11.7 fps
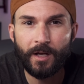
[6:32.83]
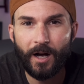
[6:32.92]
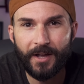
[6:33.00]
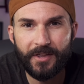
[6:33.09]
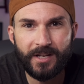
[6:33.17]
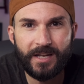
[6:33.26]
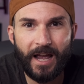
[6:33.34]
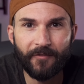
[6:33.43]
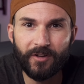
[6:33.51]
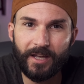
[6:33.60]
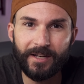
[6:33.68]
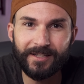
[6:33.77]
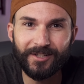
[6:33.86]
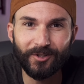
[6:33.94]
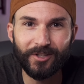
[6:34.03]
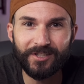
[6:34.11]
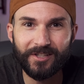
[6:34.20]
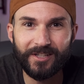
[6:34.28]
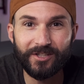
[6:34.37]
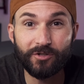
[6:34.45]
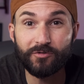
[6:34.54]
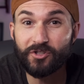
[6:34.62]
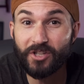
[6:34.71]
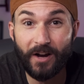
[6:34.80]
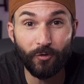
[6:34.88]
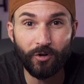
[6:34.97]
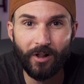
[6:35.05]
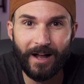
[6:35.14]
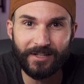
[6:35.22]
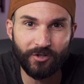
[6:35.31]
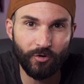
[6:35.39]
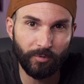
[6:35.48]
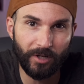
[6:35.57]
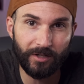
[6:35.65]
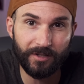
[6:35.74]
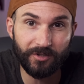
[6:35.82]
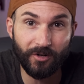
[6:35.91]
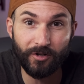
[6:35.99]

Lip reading: I then navigated to listening to several classical playlists on